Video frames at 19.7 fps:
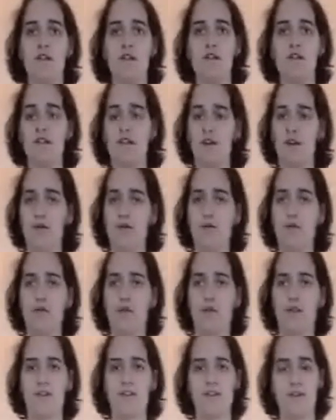So, for
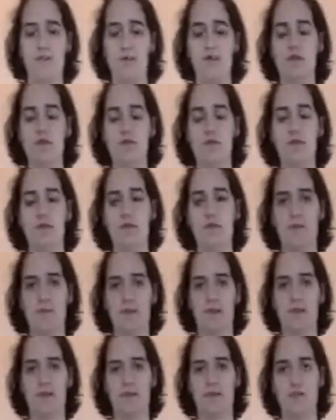example, when
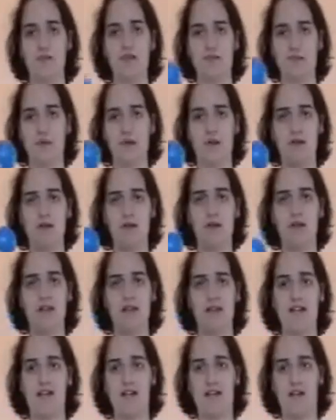I throw this ball,
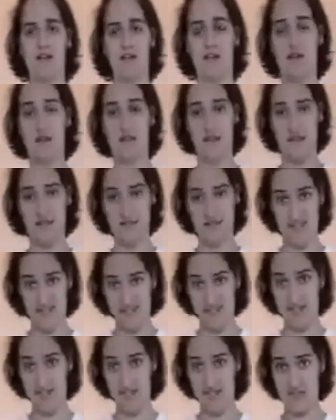it has
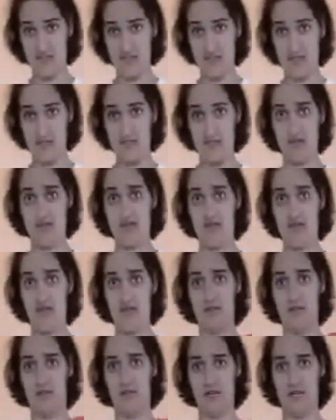nothing to do until
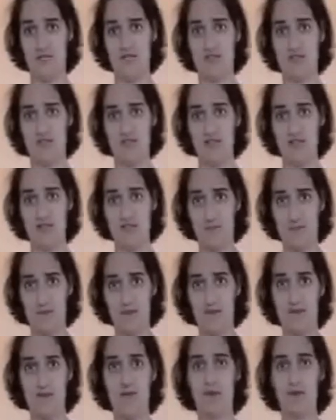it catches this
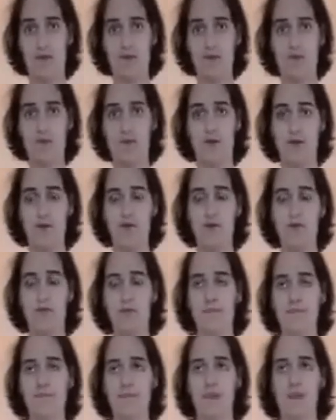ball. And so,
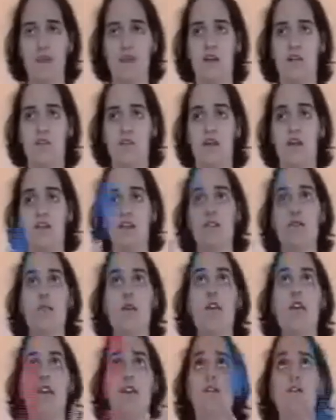toss,
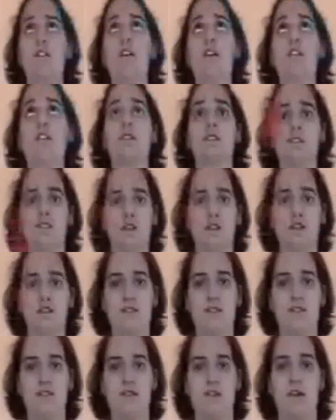wave, toss, toss,
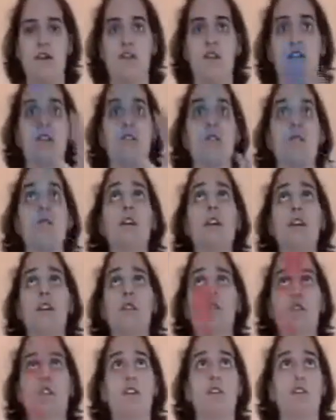toss, wave,
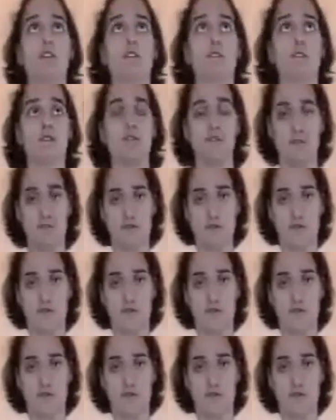toss.